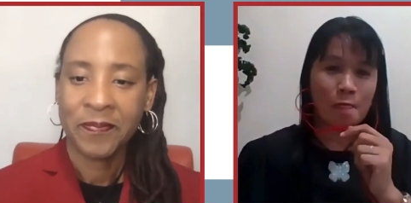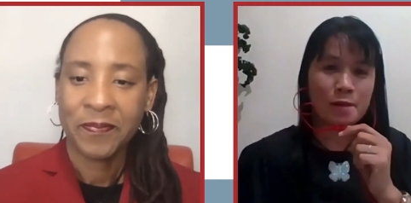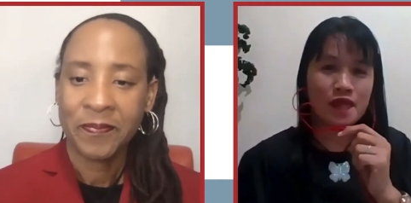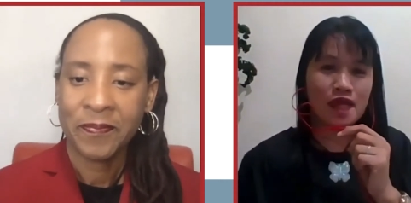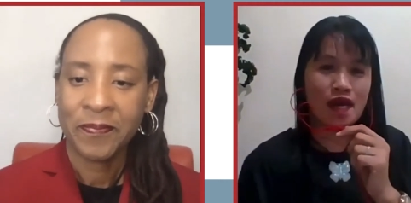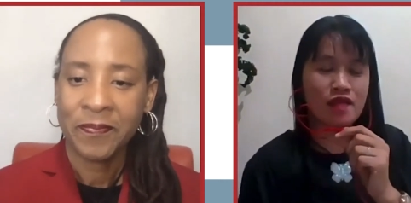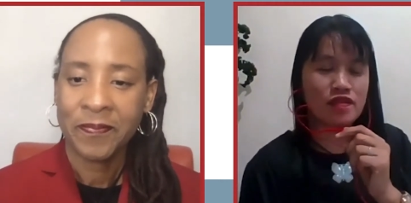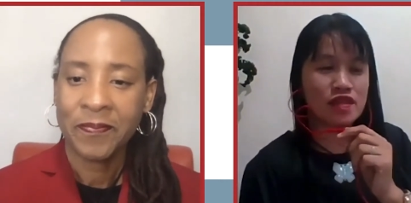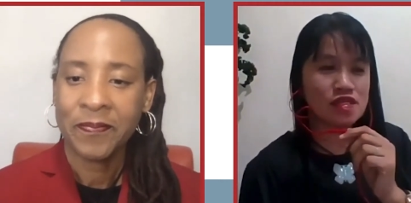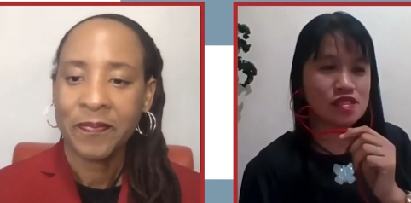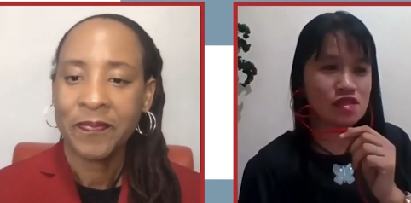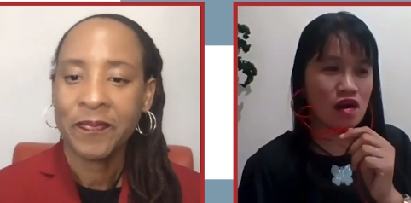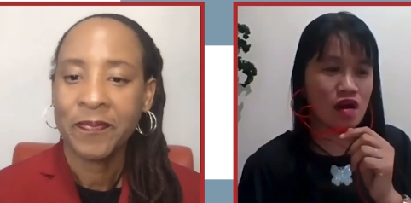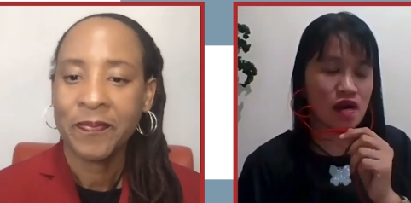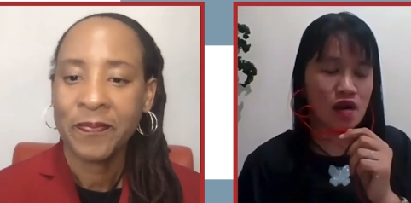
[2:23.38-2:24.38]
Speaker 1: Yeah, these
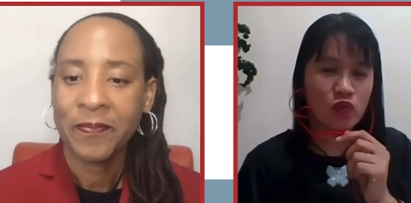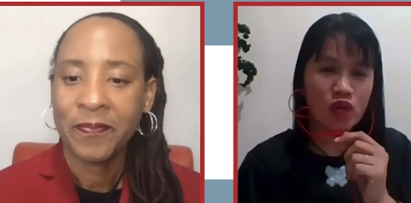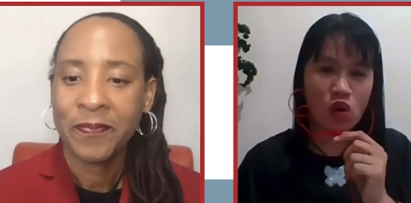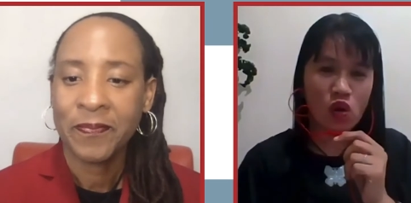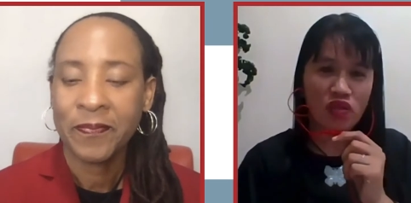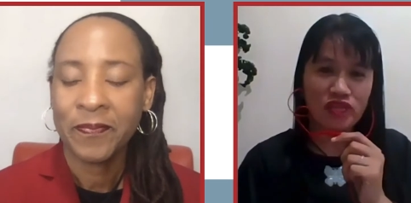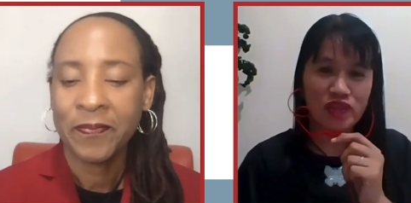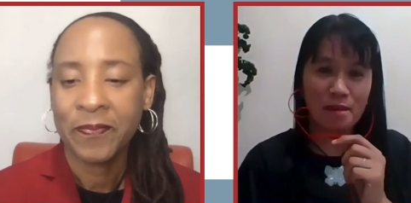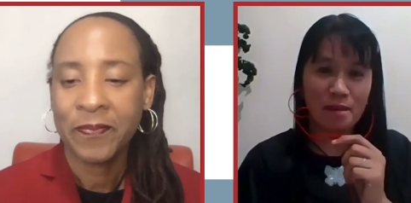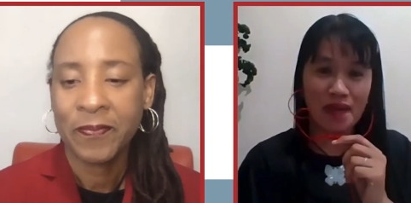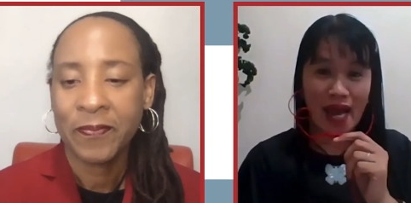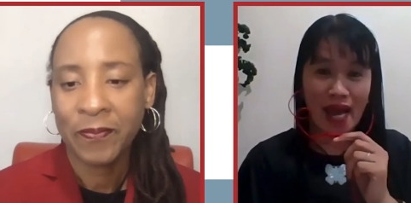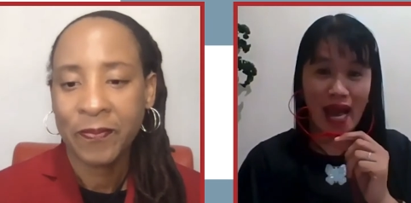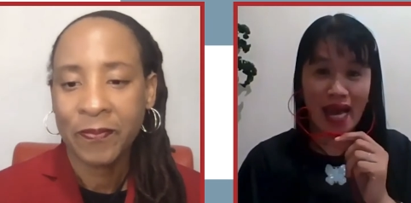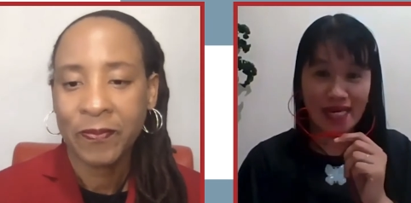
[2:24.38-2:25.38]
are, we call them
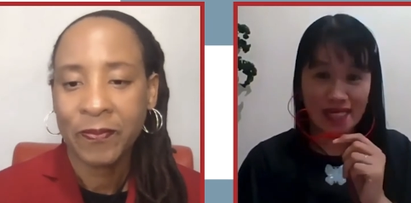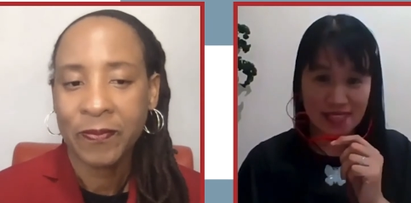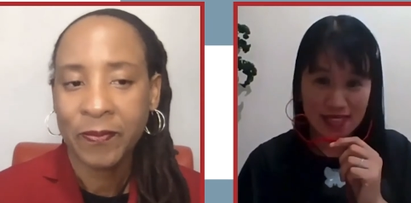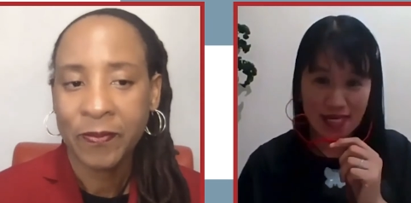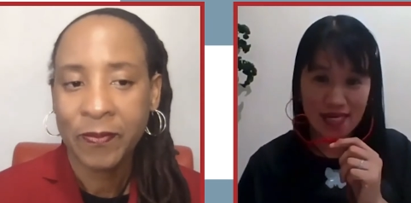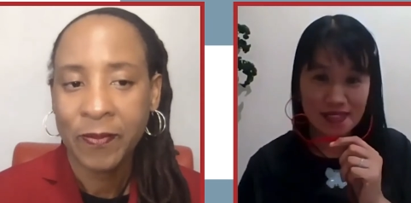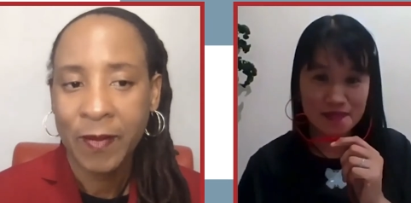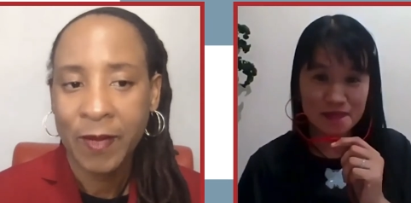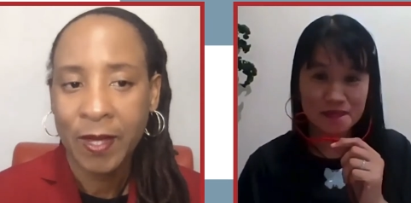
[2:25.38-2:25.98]
Aita,